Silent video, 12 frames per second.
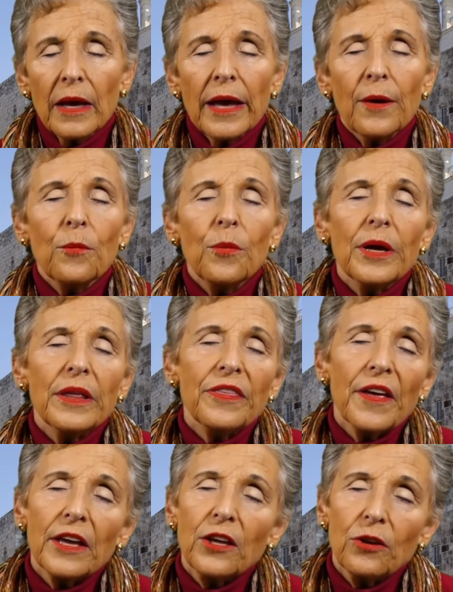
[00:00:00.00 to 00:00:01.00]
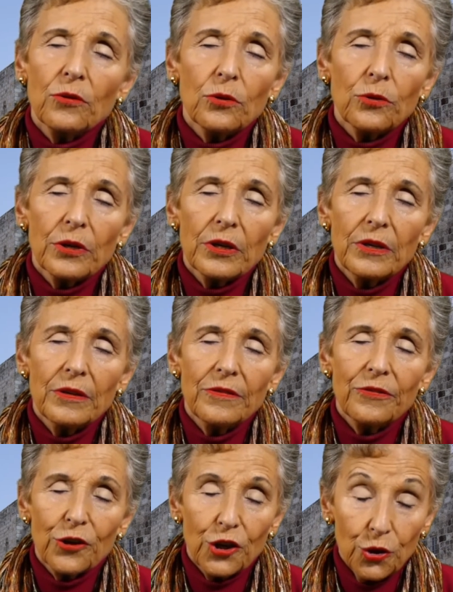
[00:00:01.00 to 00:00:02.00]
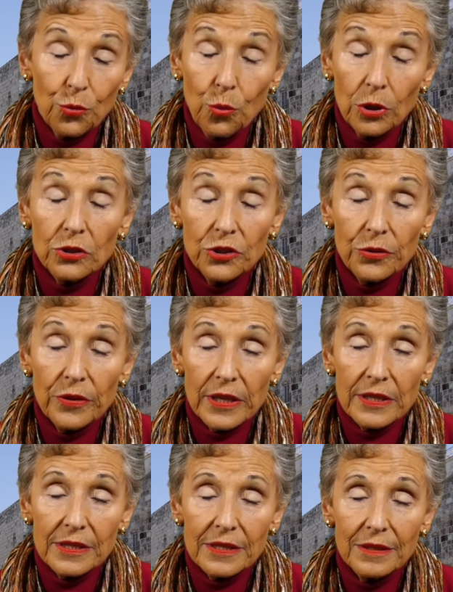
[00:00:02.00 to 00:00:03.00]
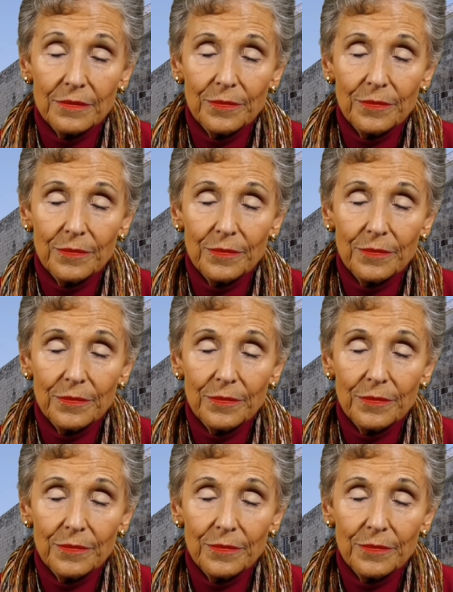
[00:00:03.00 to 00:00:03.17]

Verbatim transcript: And we thank you, Lord, for you will do this